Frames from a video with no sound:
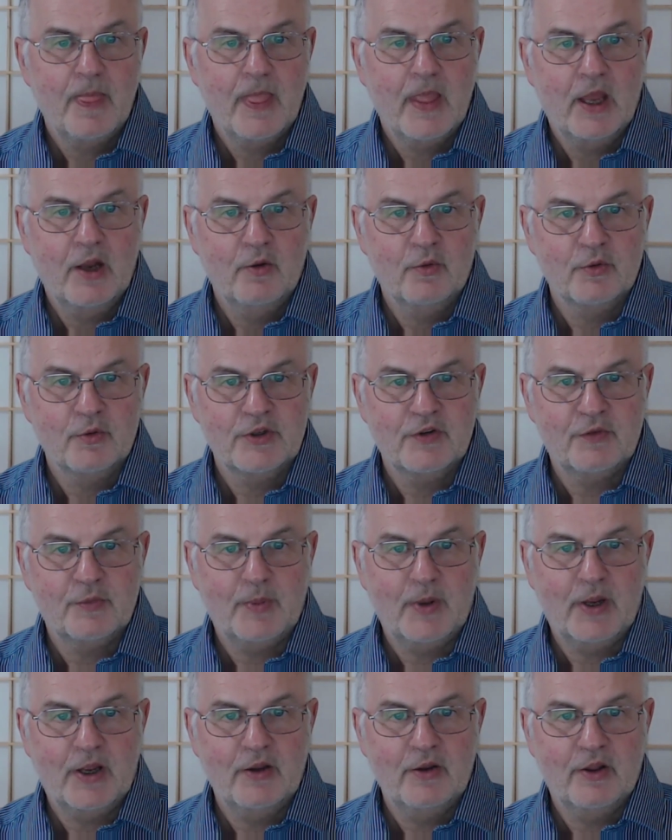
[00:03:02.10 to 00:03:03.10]
I also have to
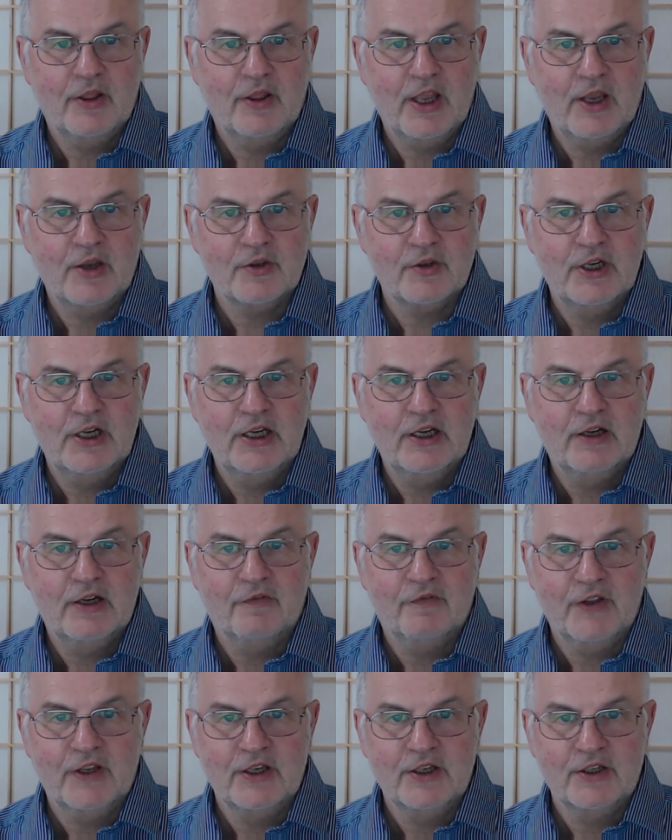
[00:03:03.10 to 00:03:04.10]
pay 1,000 legal
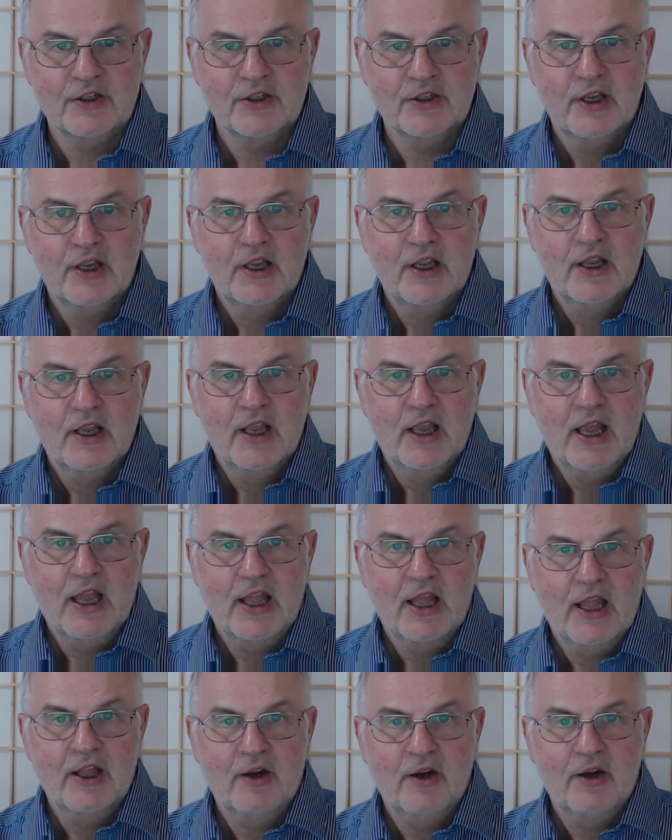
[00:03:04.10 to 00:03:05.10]
fees, and
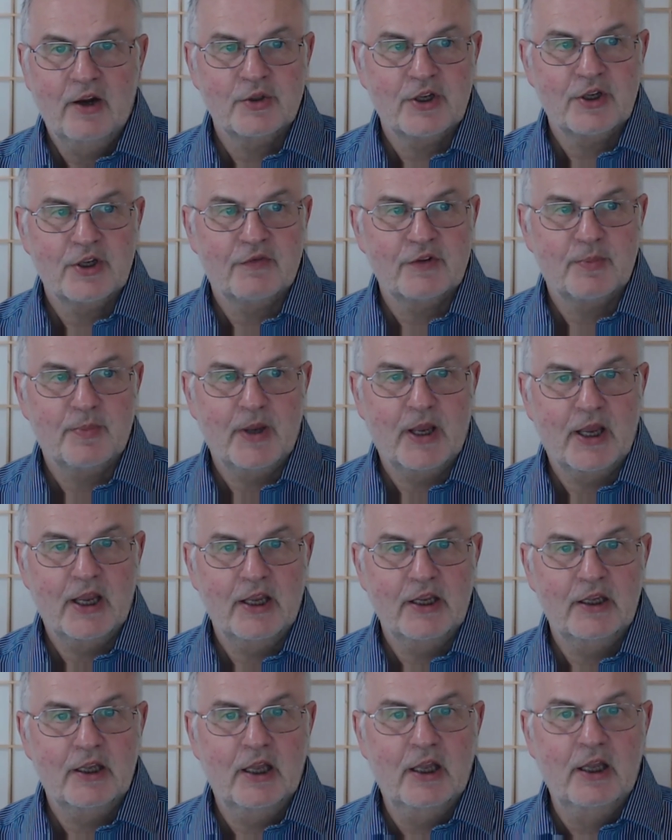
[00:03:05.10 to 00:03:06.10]
then also have to
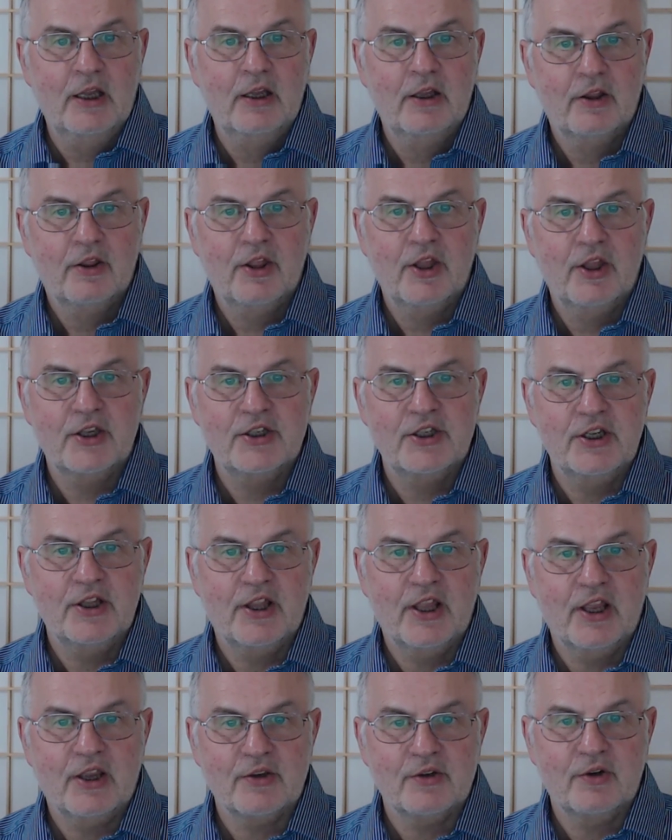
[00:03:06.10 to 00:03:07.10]
pay
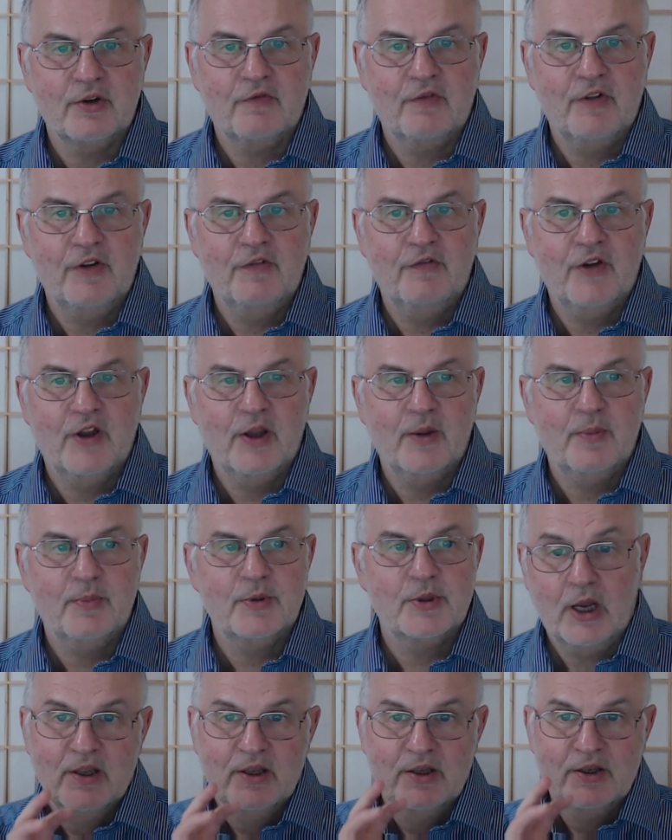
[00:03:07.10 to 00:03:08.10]
13,000 on
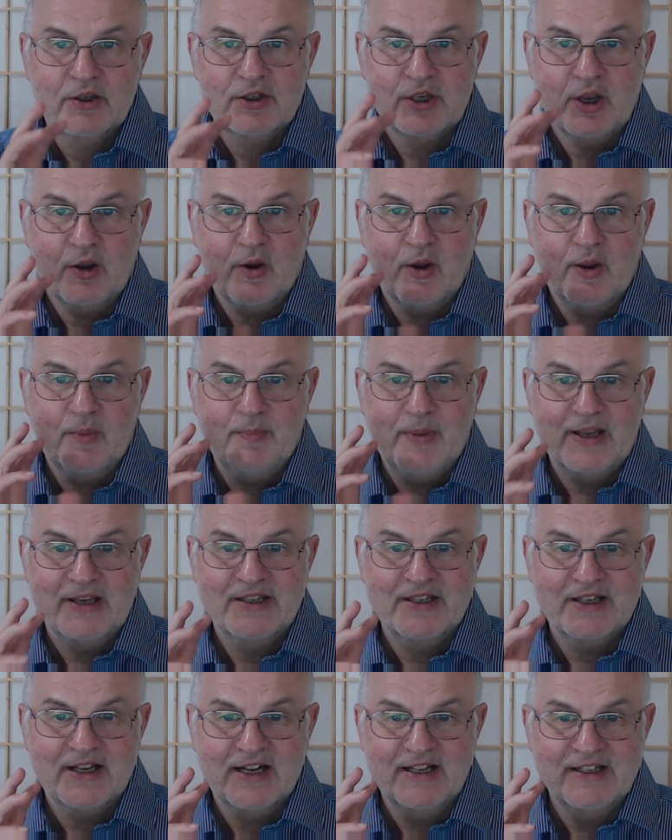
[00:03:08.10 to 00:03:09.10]
refurbs. So I
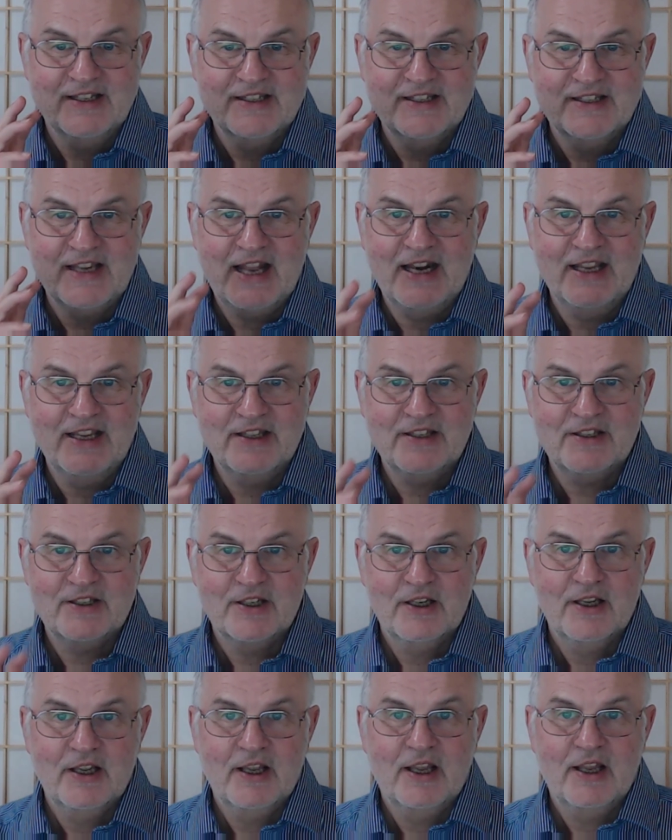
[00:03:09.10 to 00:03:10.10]
basically sell it
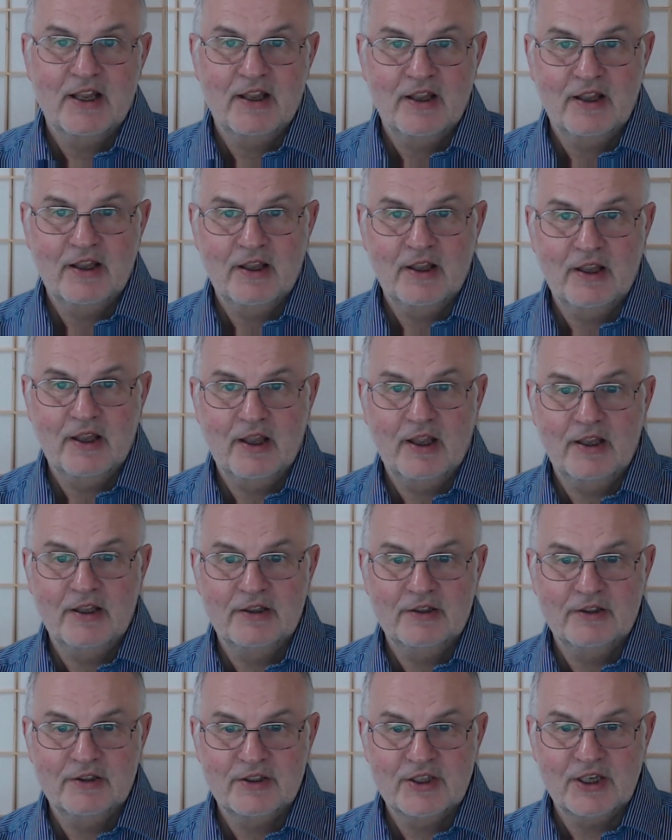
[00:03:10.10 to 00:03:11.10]

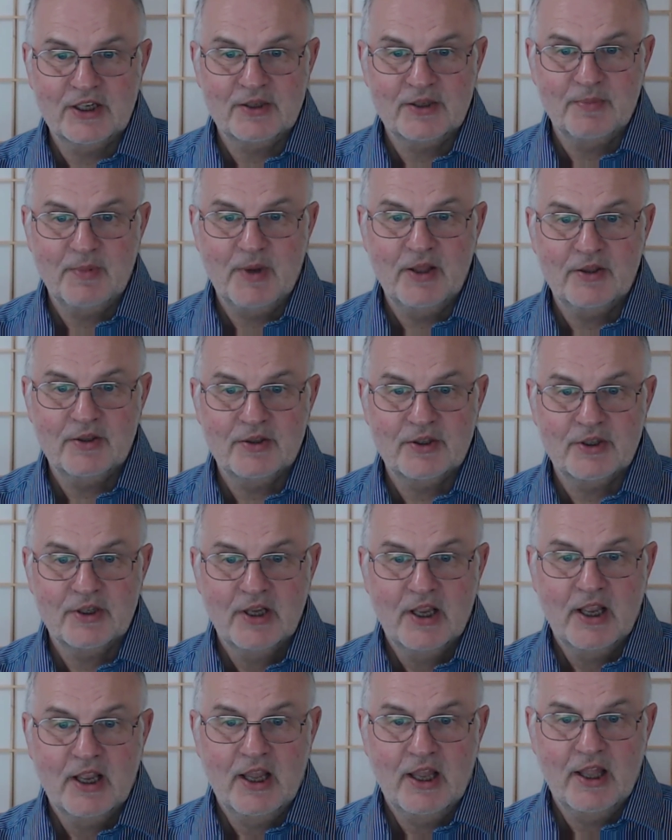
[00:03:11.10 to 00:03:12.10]
in 6 months,
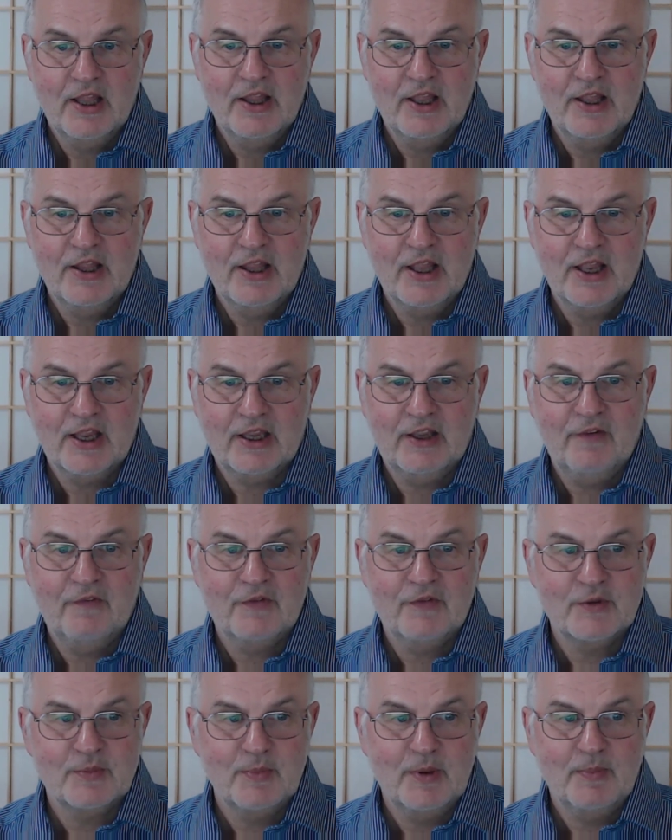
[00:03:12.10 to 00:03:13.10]
and then that
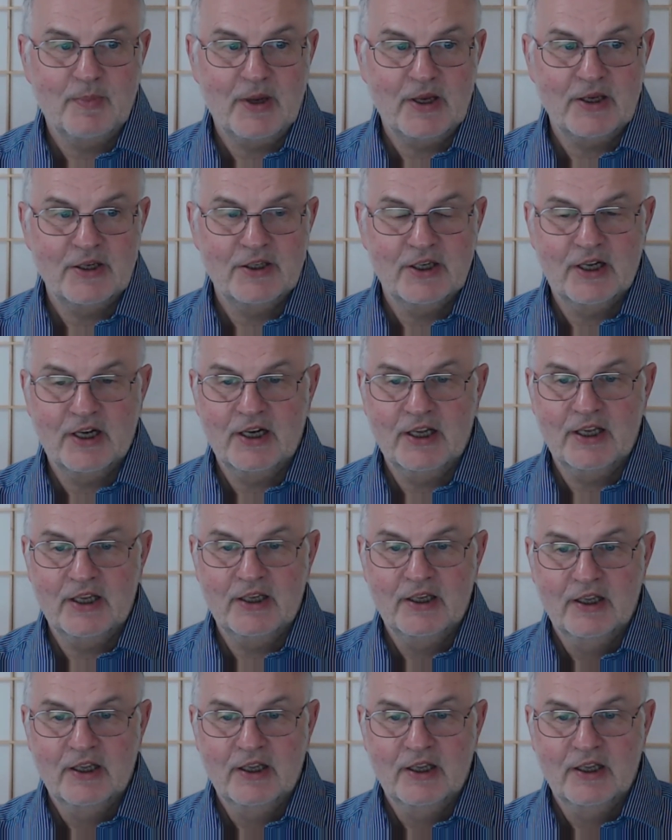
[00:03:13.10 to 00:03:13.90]
gives me basically